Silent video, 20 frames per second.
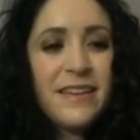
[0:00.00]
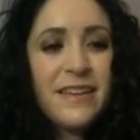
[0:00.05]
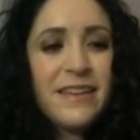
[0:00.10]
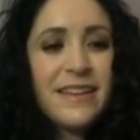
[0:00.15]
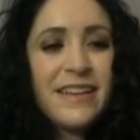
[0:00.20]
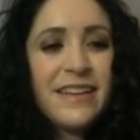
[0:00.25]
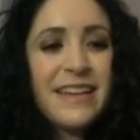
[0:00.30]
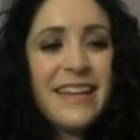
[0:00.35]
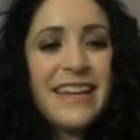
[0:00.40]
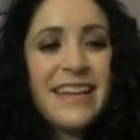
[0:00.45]

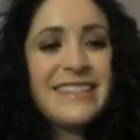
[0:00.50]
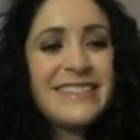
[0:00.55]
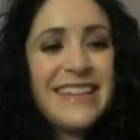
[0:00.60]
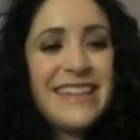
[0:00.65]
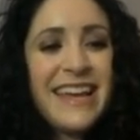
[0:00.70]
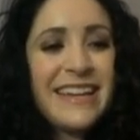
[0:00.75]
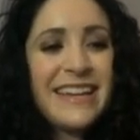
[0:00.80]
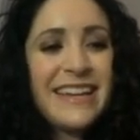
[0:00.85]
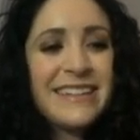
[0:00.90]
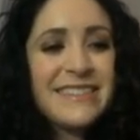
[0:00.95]
In
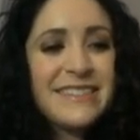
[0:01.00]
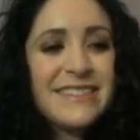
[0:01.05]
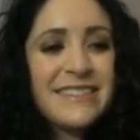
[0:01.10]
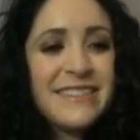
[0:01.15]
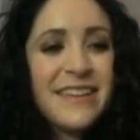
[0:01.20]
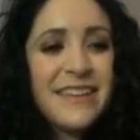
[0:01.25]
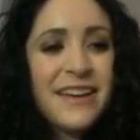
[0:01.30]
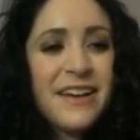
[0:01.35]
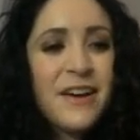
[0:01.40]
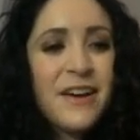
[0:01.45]
dance,
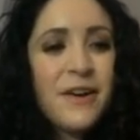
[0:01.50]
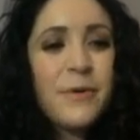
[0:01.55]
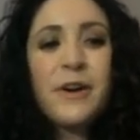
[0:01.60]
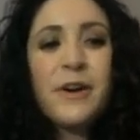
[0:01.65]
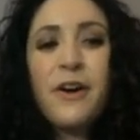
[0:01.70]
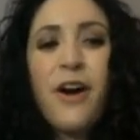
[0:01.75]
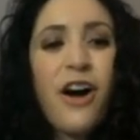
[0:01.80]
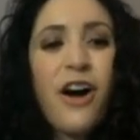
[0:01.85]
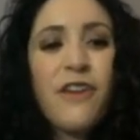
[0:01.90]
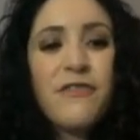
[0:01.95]
we are
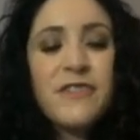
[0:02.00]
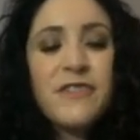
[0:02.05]
often